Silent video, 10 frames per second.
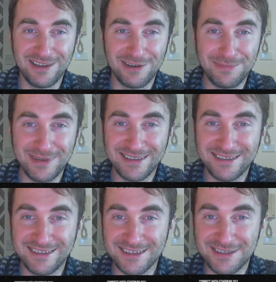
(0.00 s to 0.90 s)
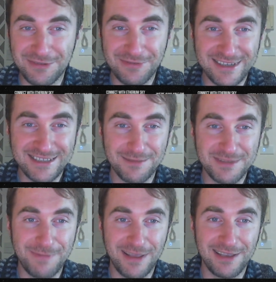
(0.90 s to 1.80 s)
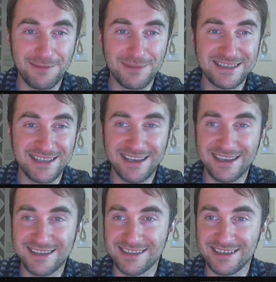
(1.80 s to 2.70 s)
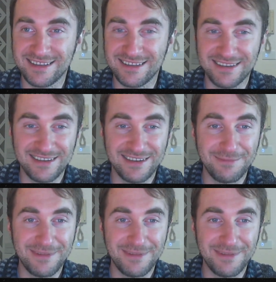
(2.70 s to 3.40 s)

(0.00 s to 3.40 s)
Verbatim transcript: bit just to fix some spelling mistakes and